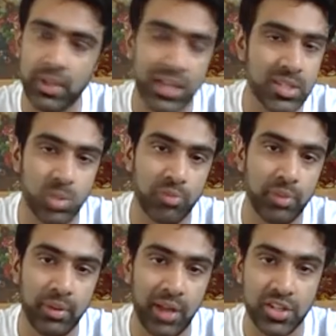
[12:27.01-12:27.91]
that's one of
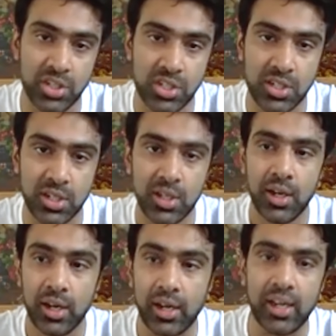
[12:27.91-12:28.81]
my largest
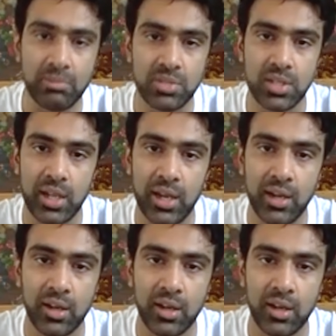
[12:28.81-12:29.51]
dreams. And